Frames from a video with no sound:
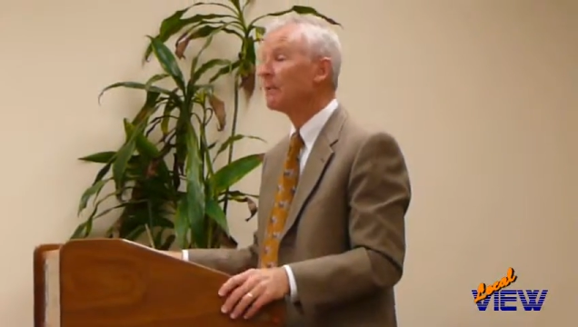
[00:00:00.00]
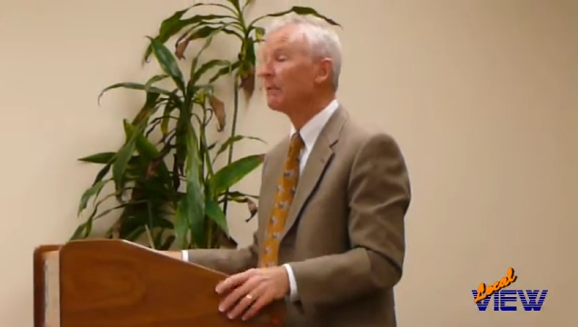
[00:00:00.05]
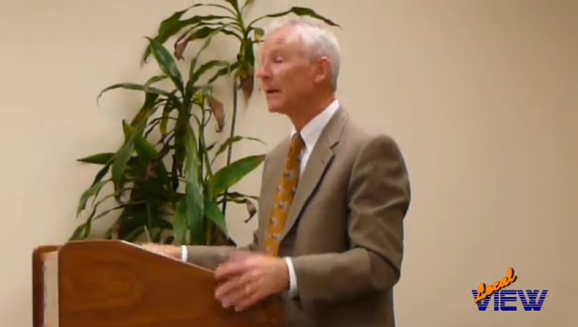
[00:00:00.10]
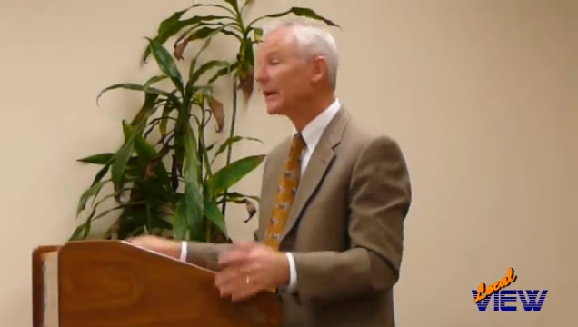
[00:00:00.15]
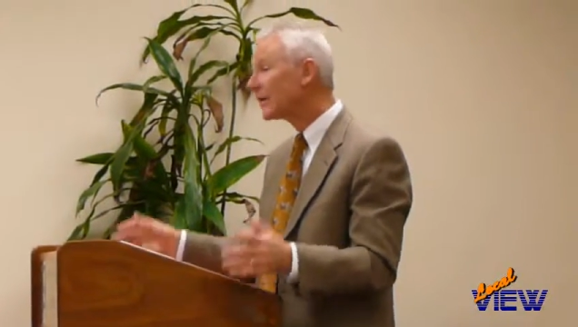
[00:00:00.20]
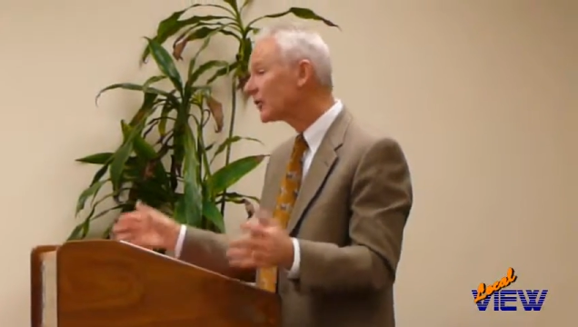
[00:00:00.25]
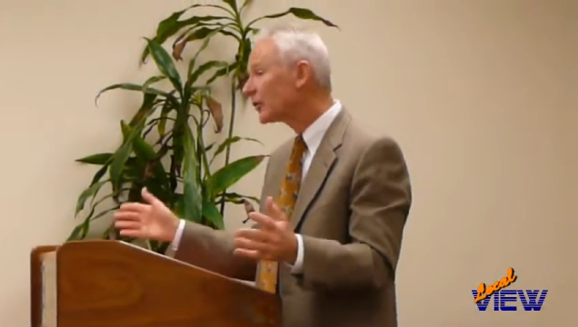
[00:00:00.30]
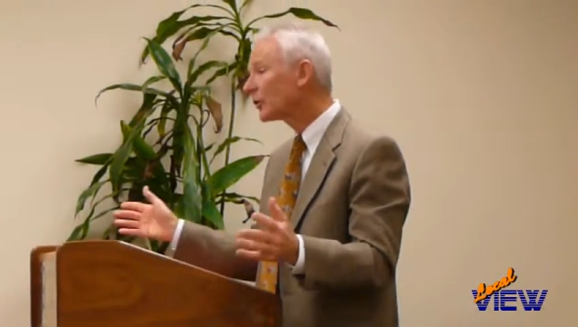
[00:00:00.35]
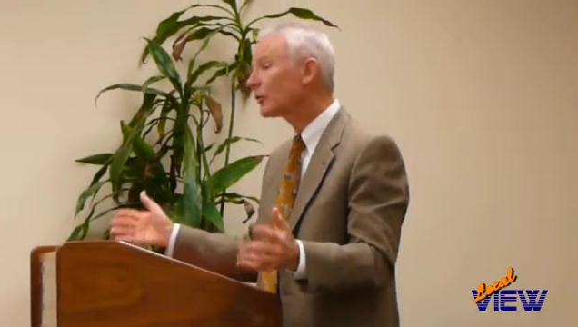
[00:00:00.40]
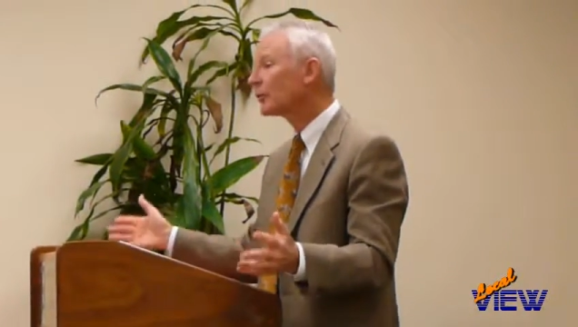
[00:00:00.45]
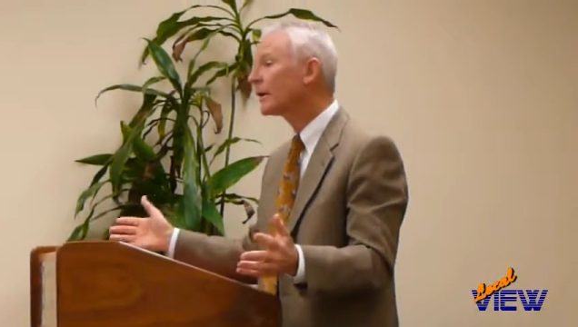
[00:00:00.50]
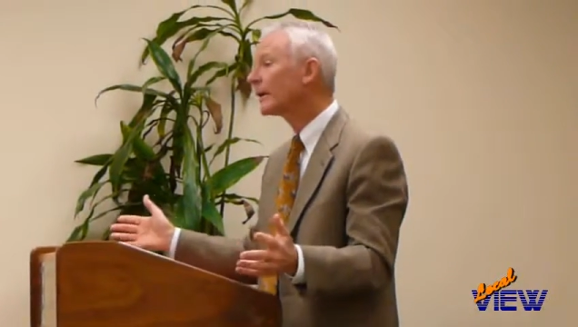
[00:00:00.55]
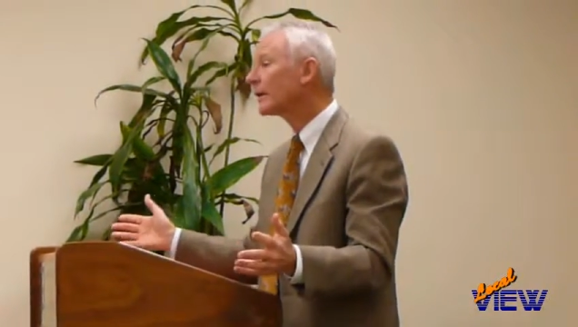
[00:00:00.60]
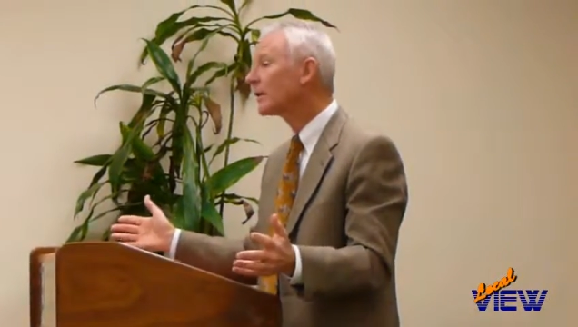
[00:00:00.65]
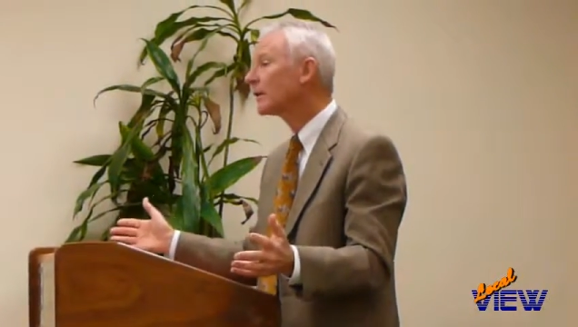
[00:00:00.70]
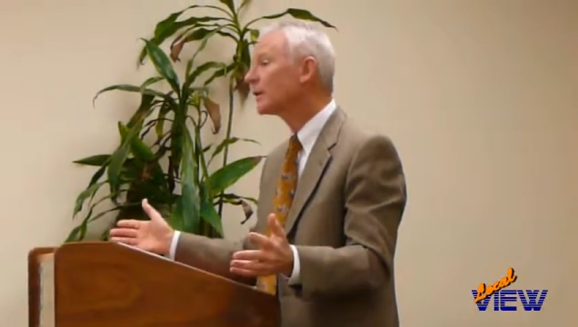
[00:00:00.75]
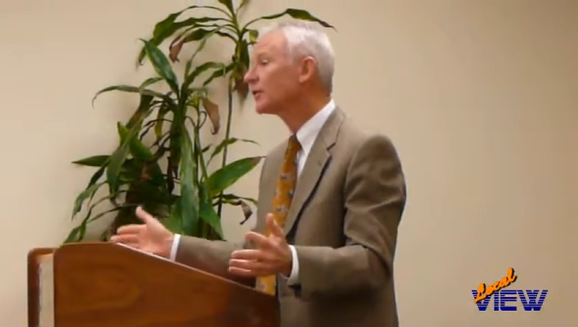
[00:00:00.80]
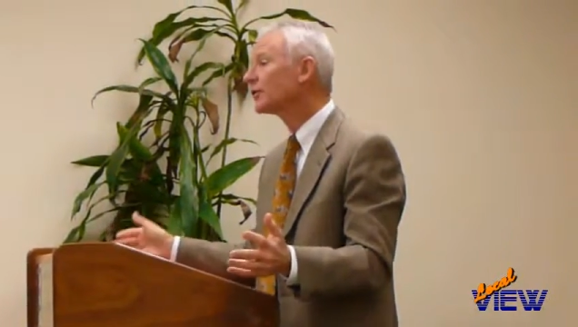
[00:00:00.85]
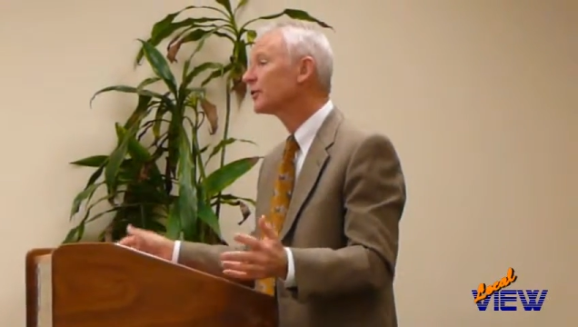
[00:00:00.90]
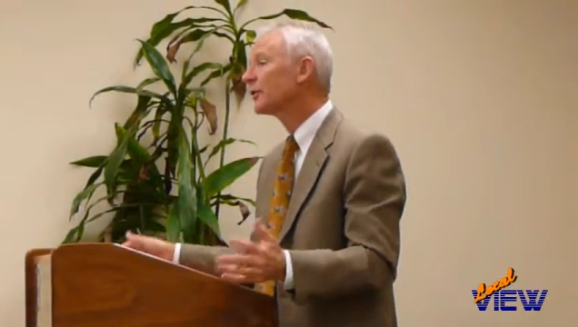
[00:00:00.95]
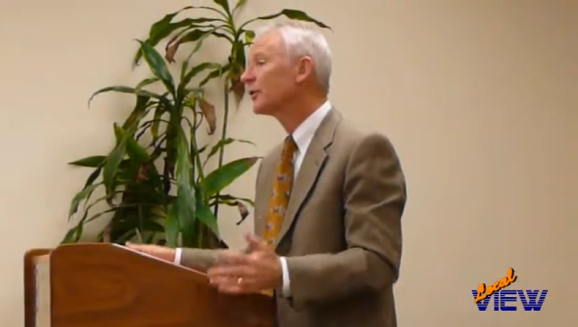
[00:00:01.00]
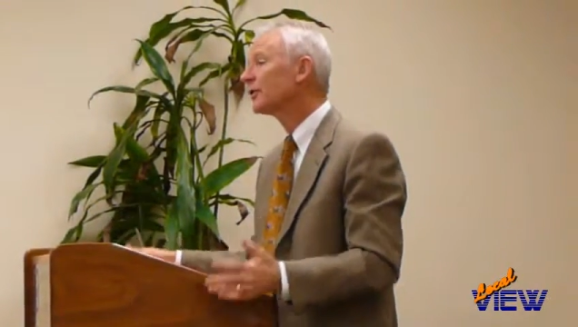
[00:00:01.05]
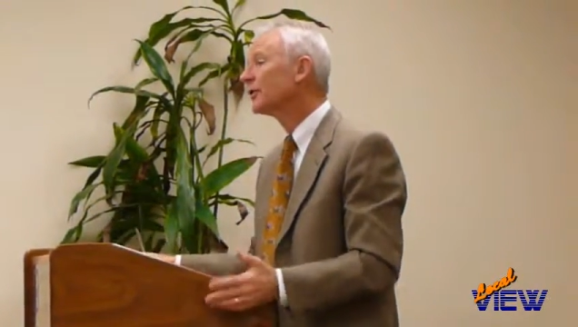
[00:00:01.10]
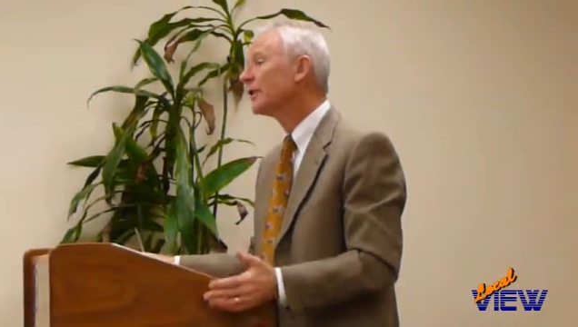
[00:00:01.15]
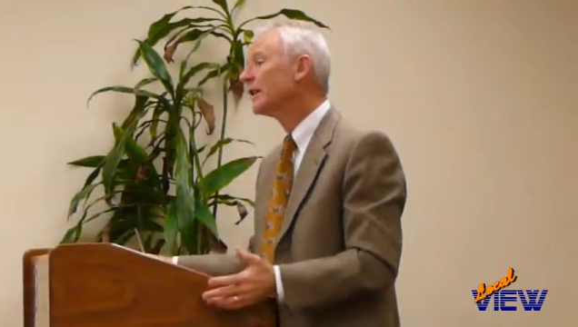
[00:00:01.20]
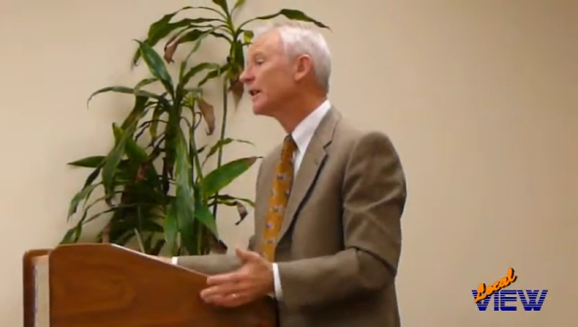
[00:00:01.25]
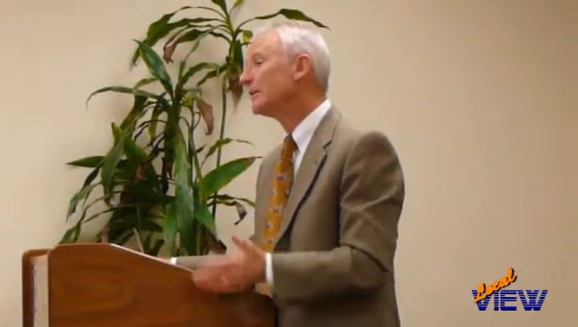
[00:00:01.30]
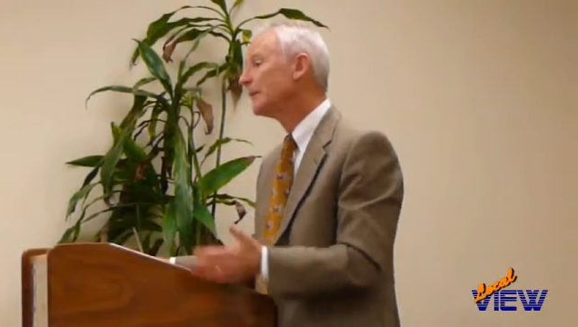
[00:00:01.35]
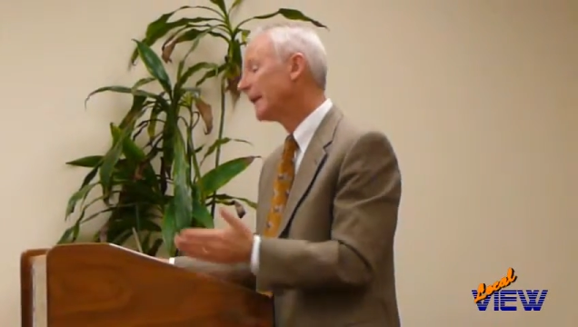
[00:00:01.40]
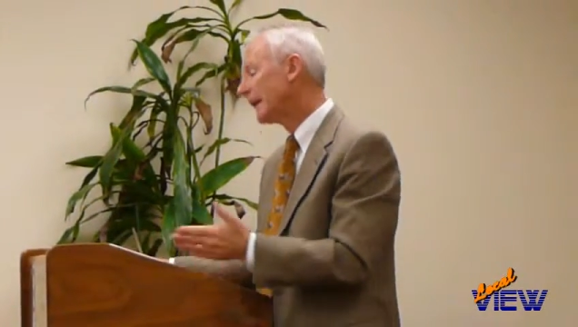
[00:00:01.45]
But it's a critical issue to the
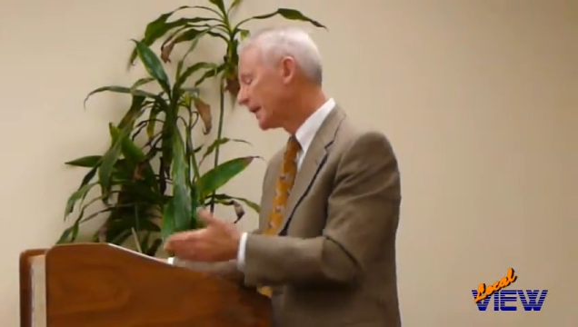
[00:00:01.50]
city